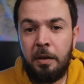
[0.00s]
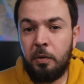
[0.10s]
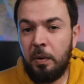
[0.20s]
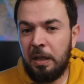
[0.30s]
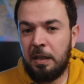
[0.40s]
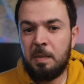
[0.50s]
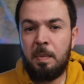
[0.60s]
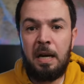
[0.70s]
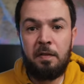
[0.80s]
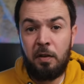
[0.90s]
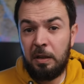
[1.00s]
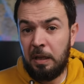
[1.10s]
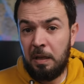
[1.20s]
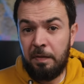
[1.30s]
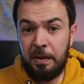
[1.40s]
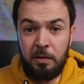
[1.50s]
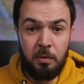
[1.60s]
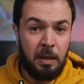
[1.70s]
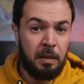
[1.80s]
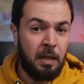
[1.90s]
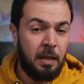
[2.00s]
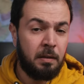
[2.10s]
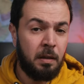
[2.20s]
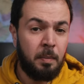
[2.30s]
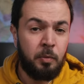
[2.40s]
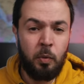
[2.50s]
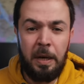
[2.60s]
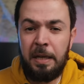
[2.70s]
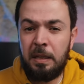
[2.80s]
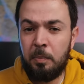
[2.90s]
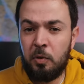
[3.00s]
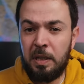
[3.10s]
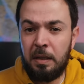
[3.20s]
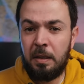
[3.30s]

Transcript: During this Black Friday event, you can get up to 80%